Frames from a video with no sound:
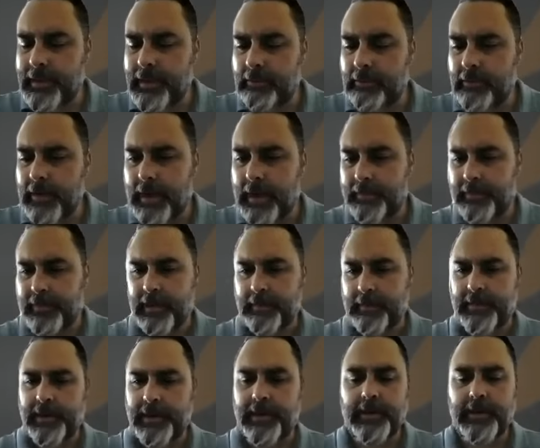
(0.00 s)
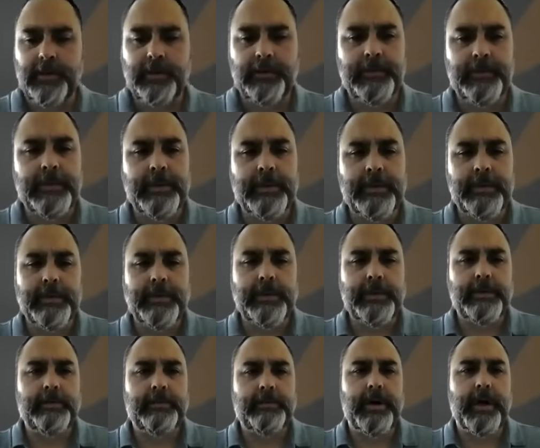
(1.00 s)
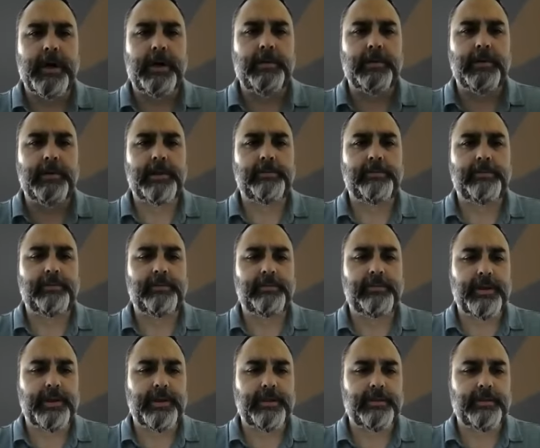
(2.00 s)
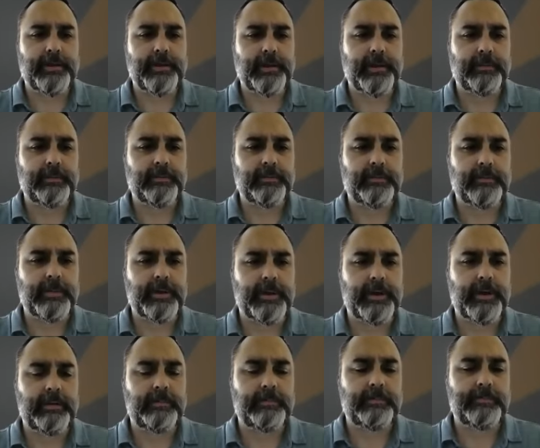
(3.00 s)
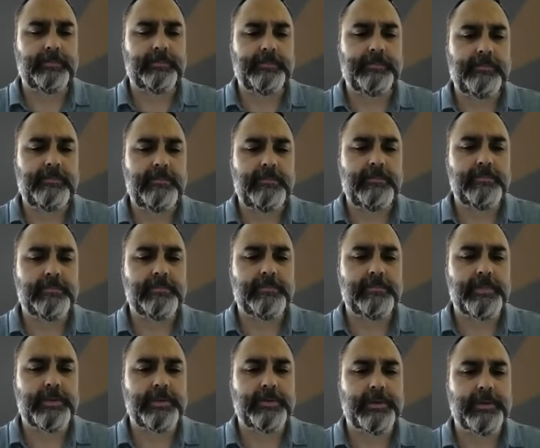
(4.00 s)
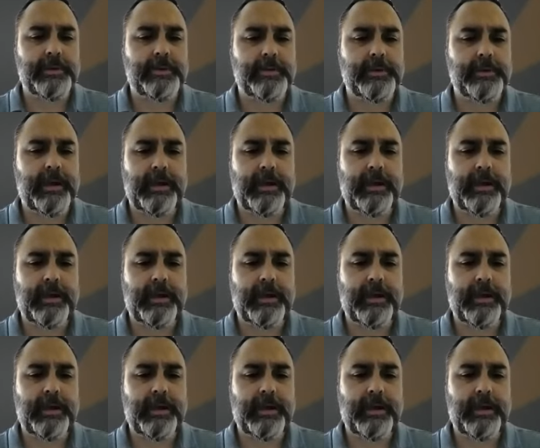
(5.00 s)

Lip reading: about wrapped up here, Rob, unless there's anything you think we